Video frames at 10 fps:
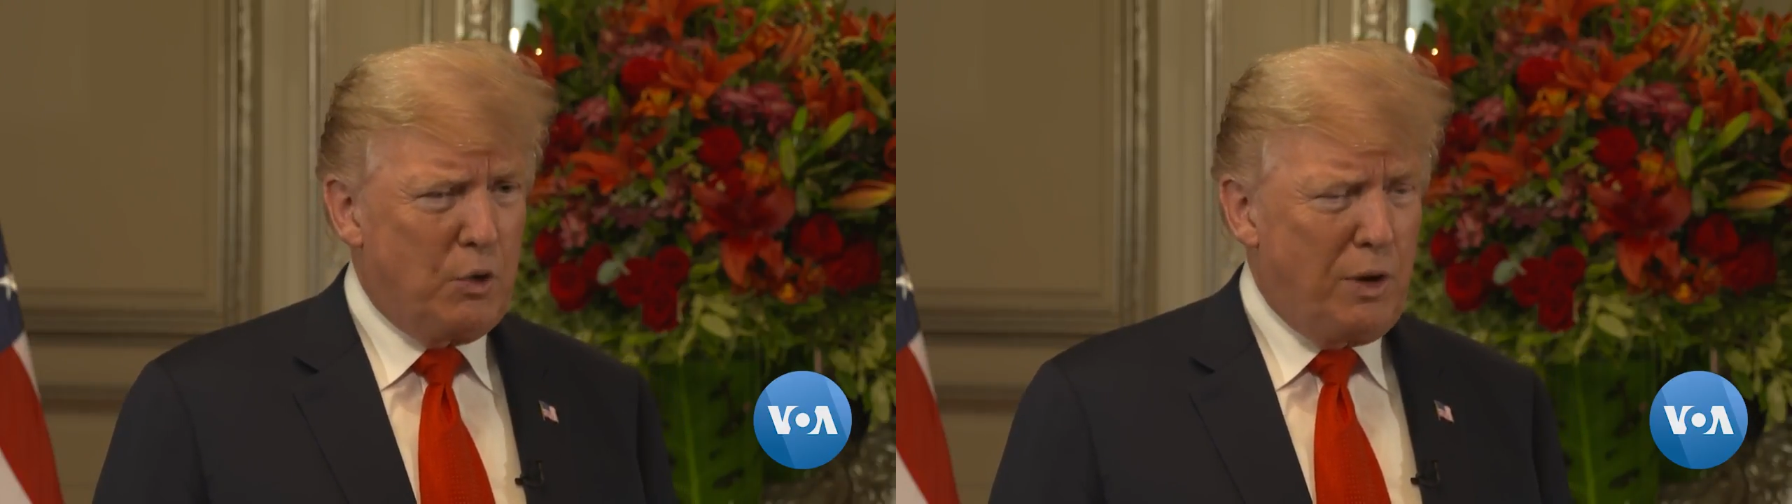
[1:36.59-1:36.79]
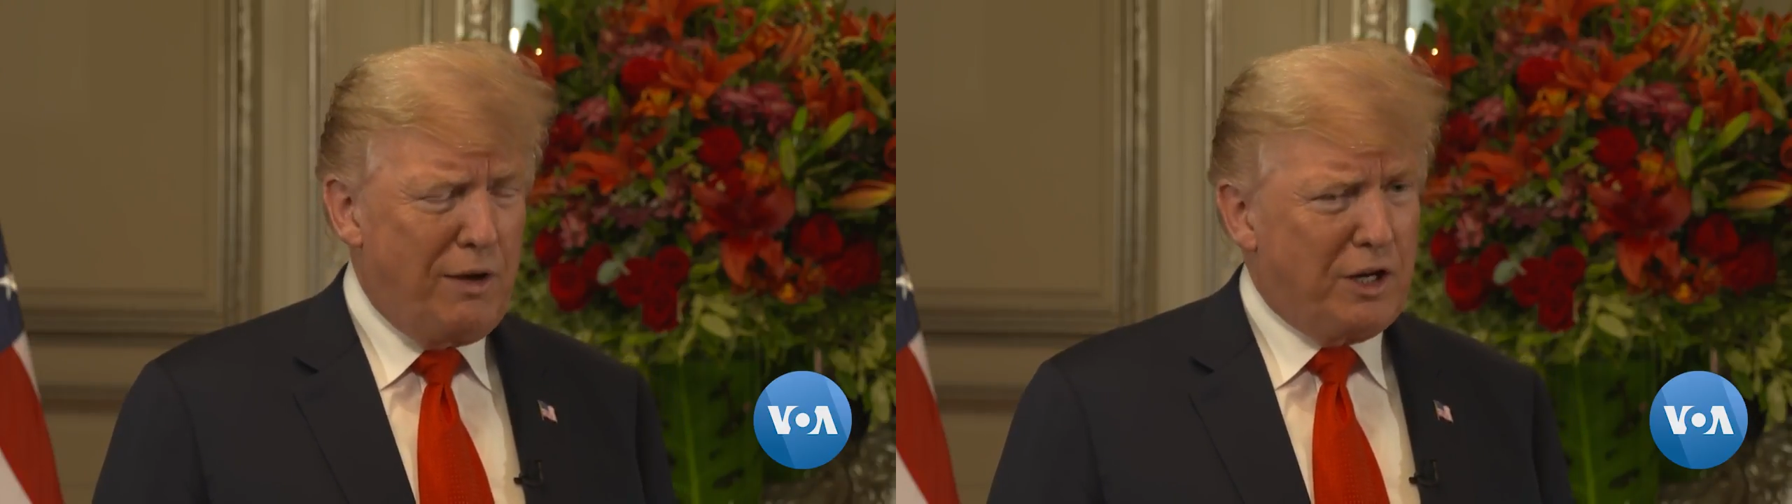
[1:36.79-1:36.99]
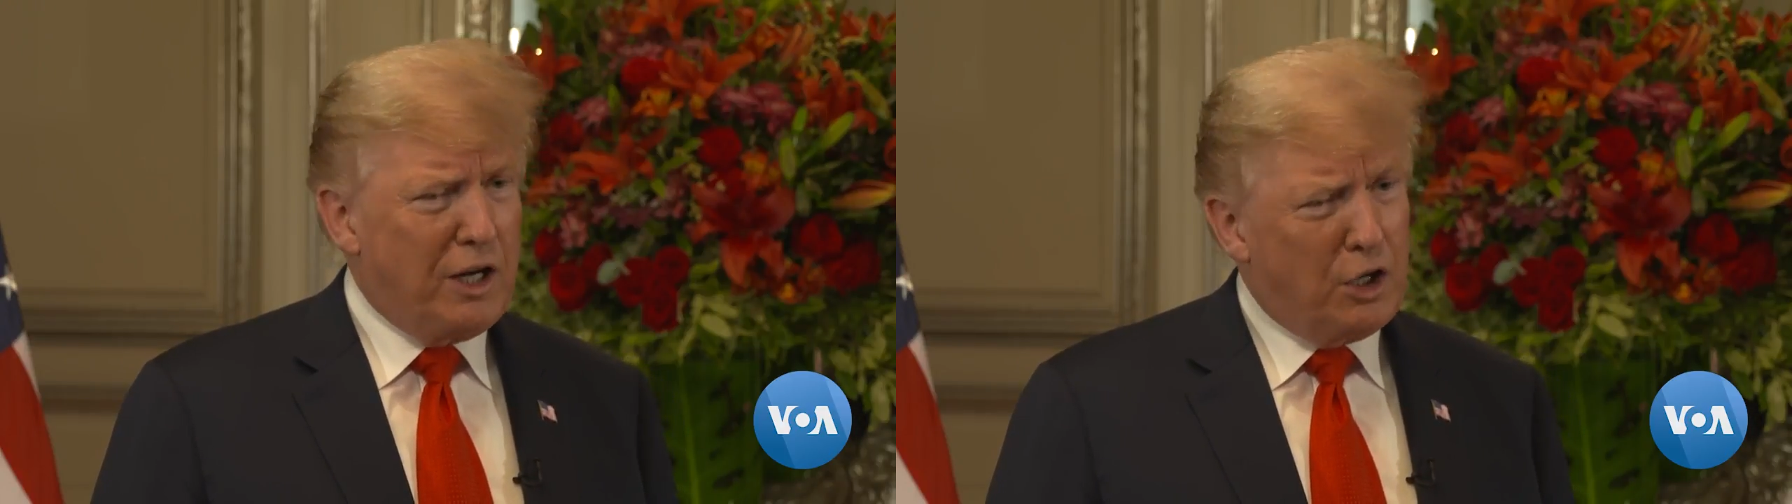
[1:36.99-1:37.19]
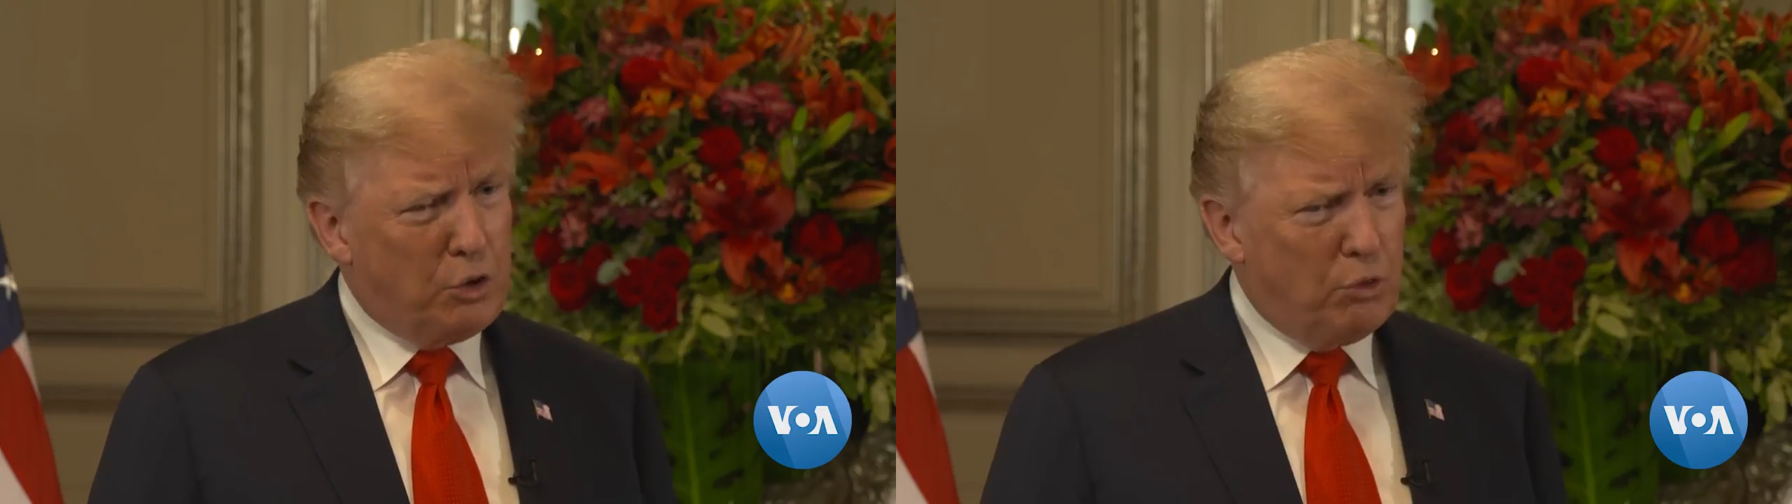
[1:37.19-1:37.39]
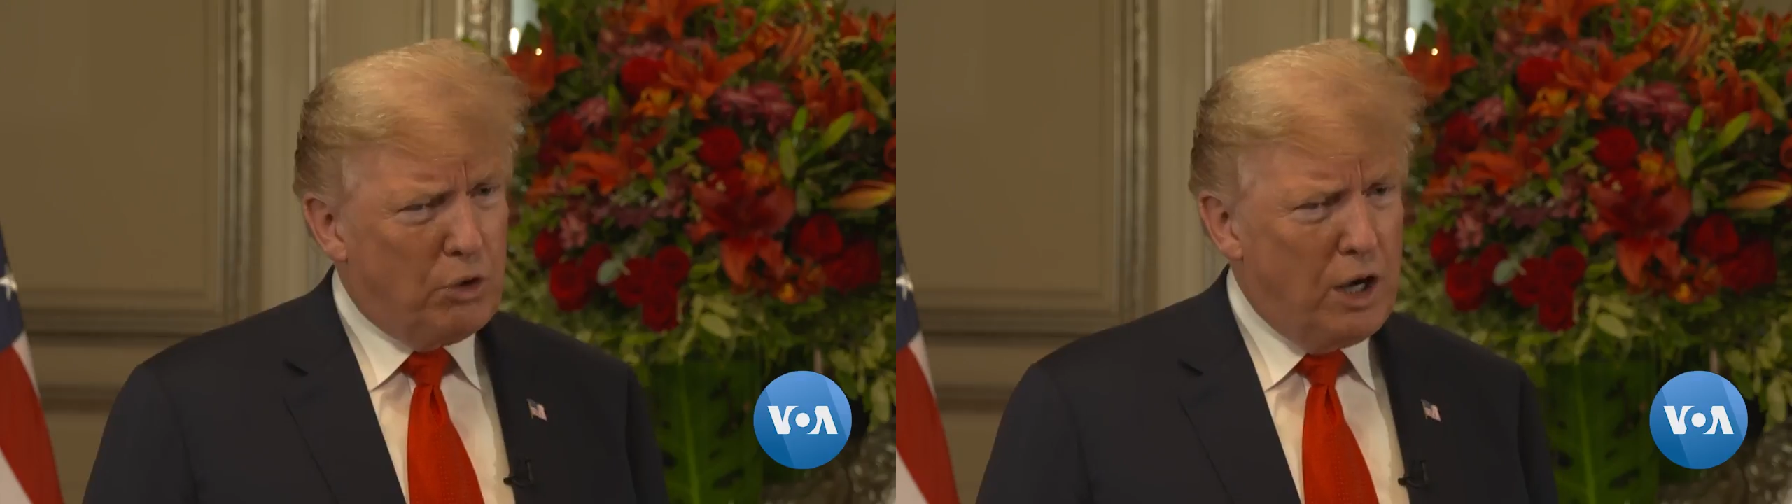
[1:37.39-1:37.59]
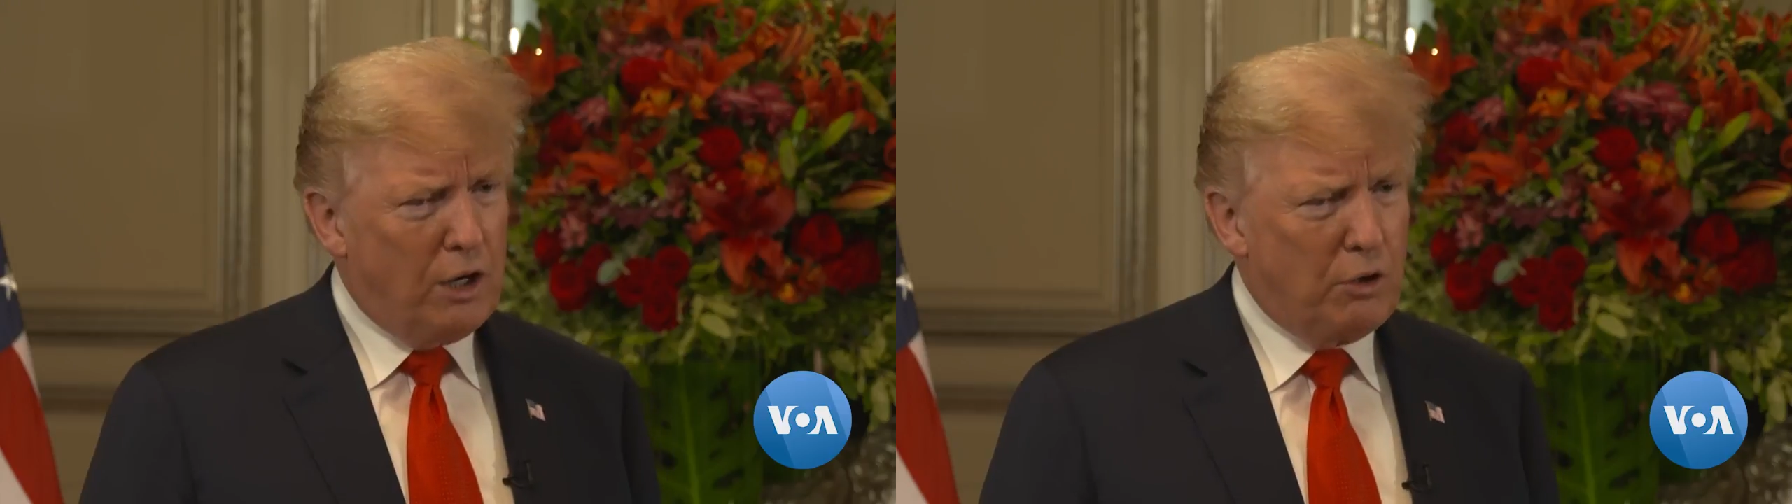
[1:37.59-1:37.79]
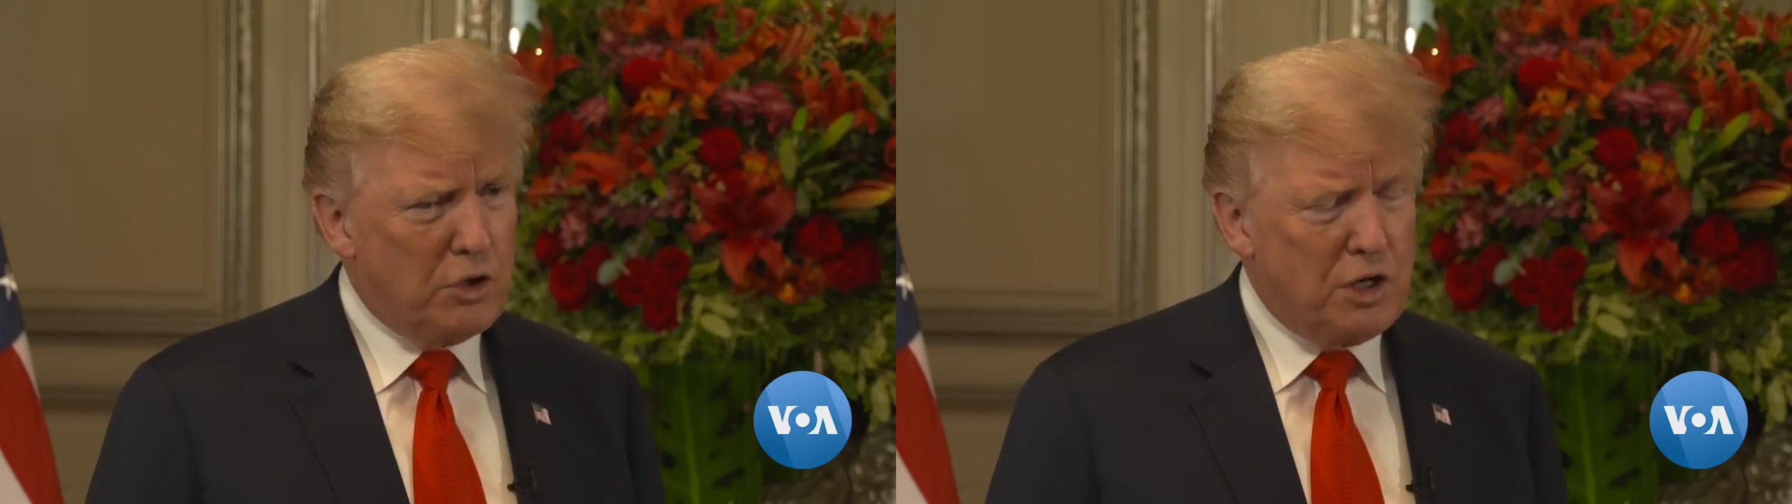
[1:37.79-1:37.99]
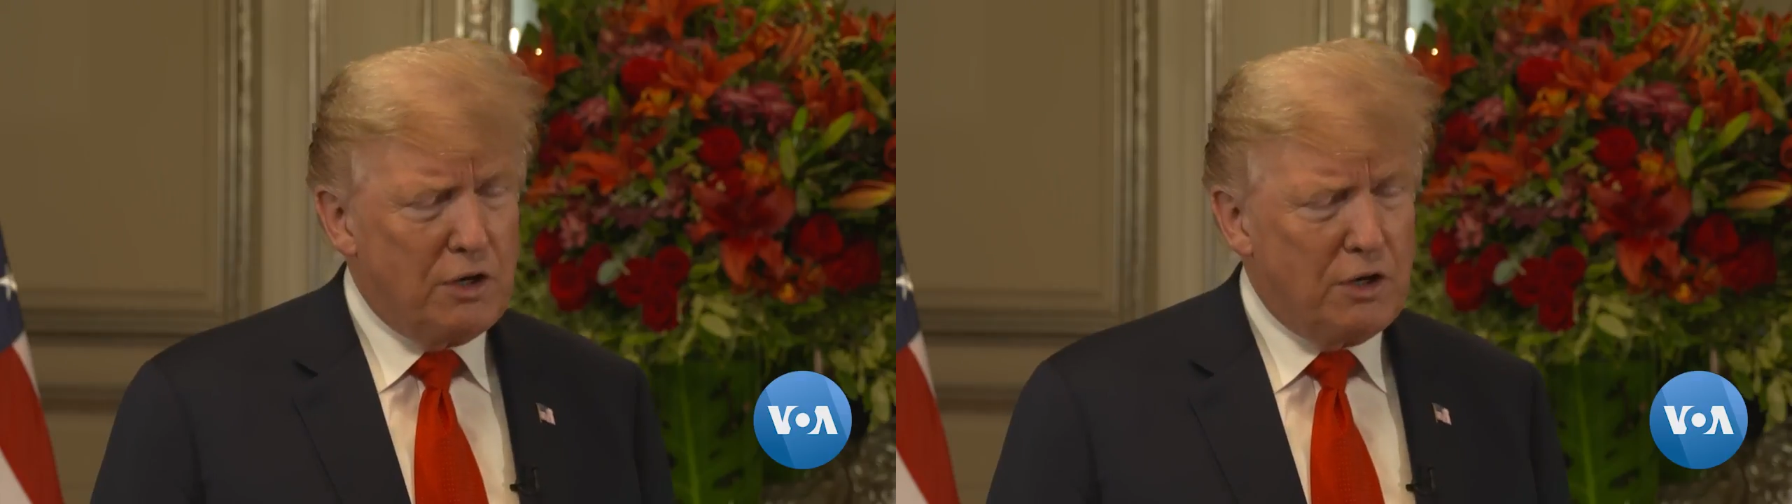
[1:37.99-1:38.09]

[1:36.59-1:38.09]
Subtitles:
We have to get it through Congress,